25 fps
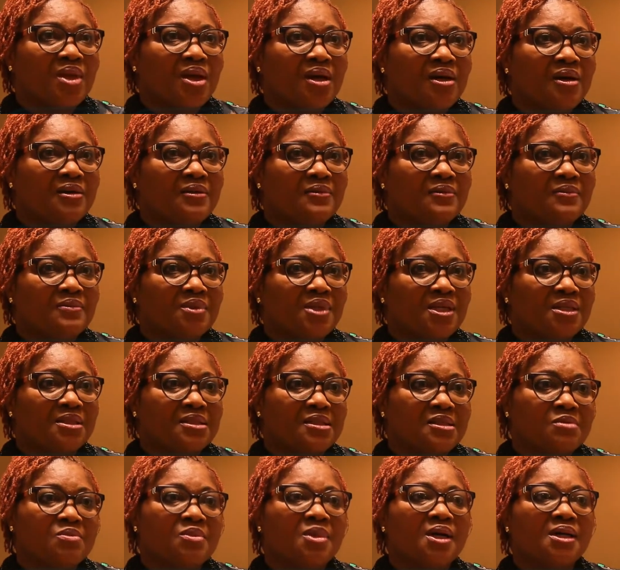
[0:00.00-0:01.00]
the
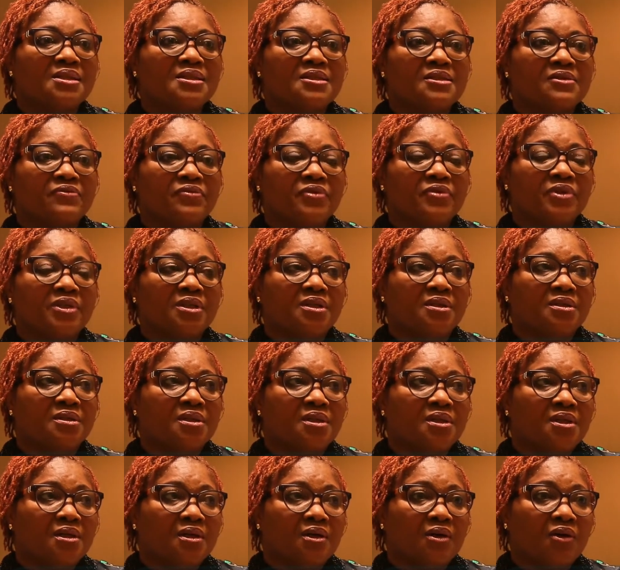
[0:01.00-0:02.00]
team has even
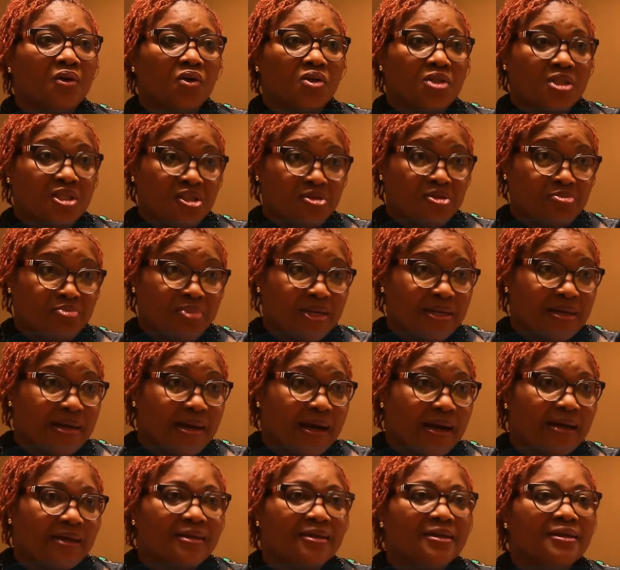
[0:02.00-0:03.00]
gotten
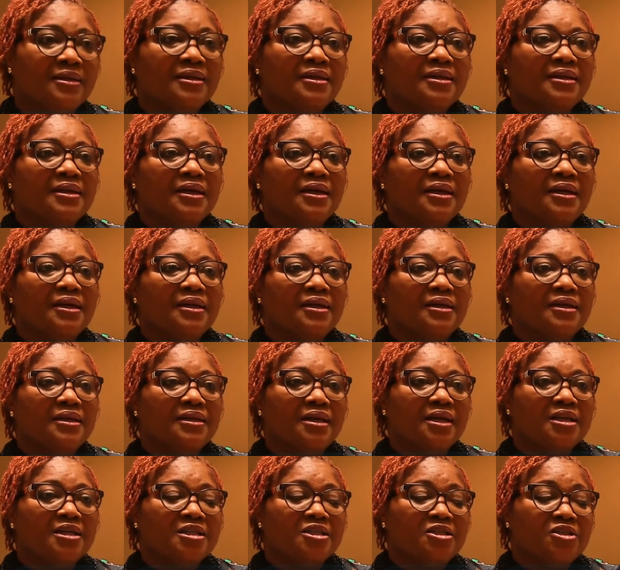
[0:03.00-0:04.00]
bigger.
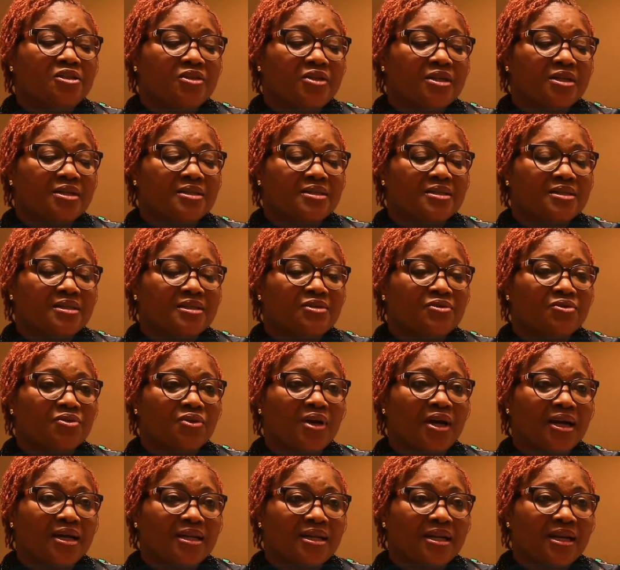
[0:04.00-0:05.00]
The interest in
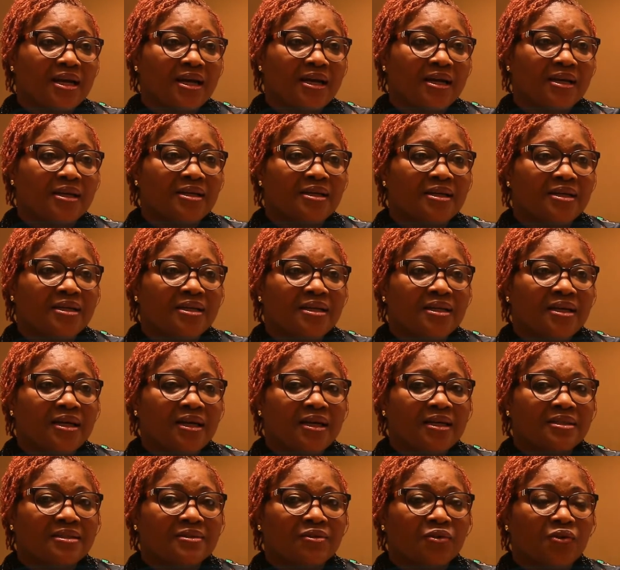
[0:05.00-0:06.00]
Uganda
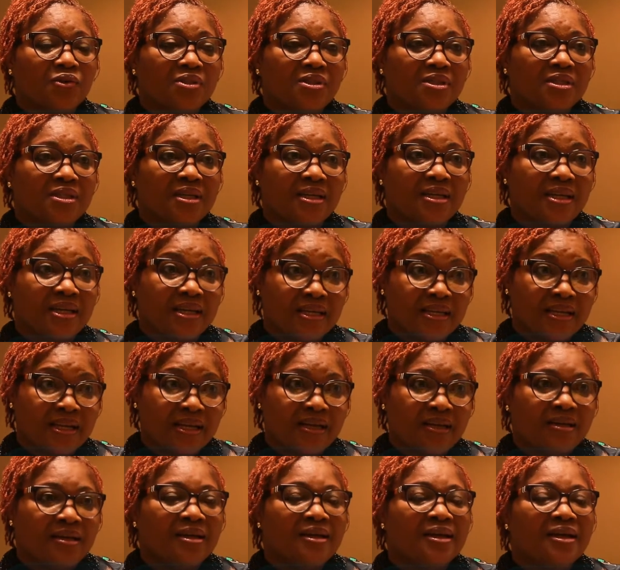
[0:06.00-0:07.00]
has gotten
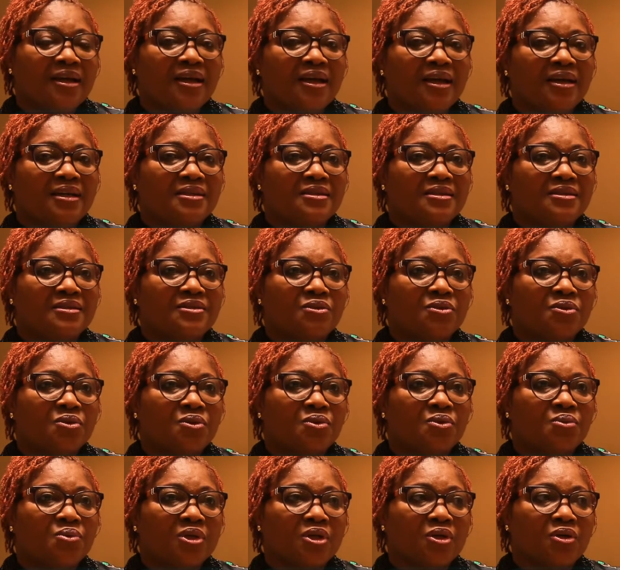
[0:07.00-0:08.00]
keener, and
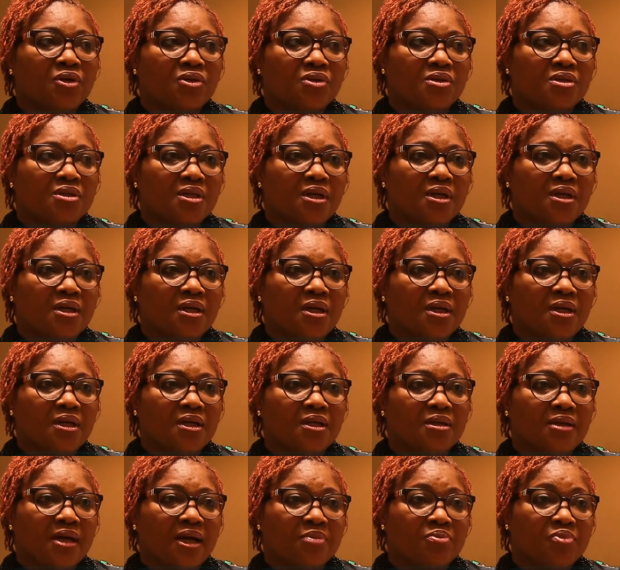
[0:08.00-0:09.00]
so we got.
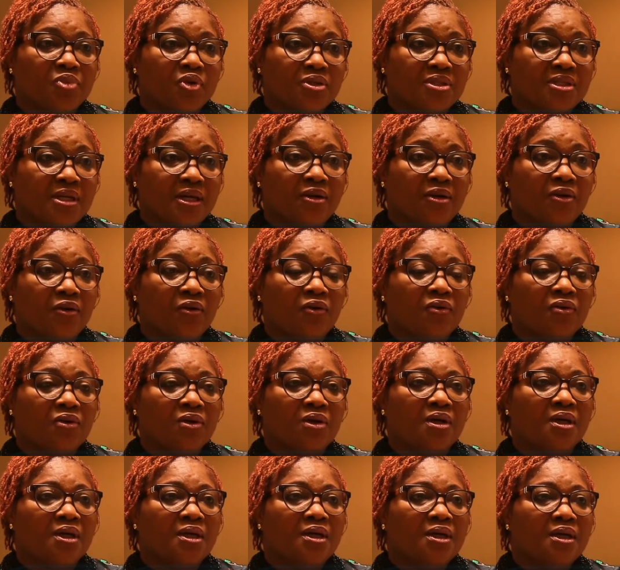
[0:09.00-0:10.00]
I brought
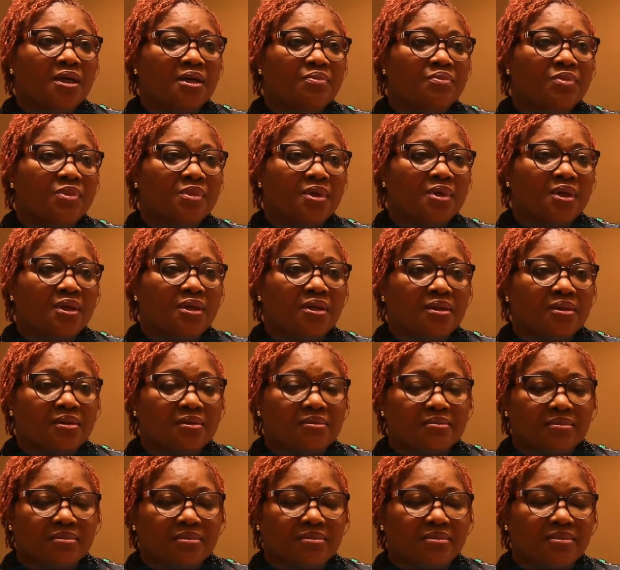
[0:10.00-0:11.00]
along
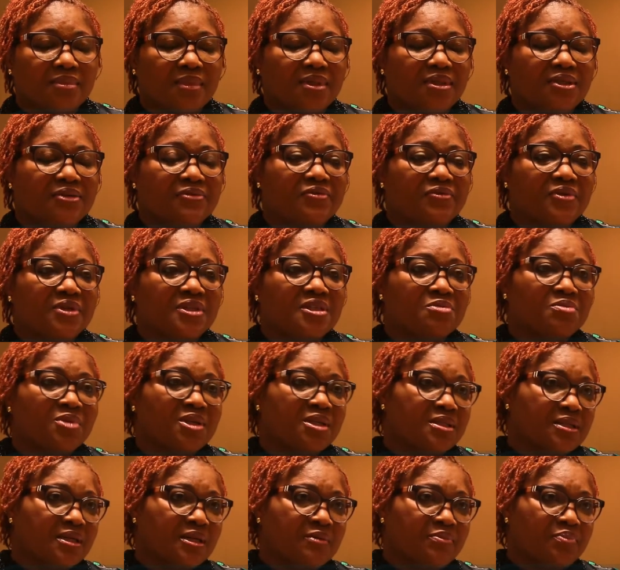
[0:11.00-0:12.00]
an
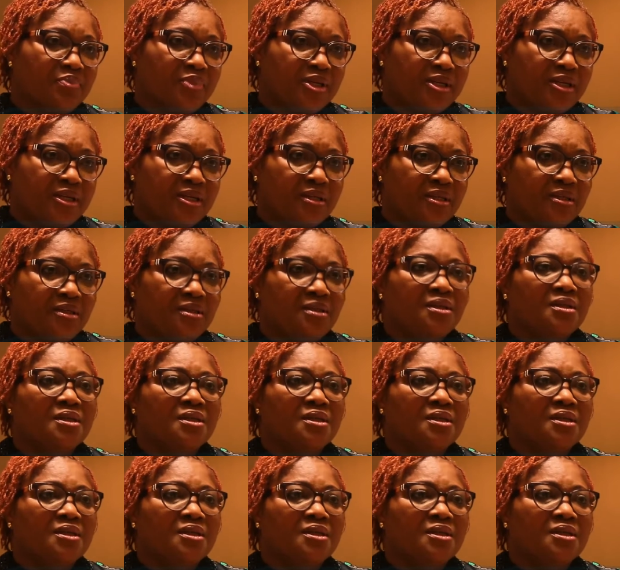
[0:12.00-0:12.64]
investment company,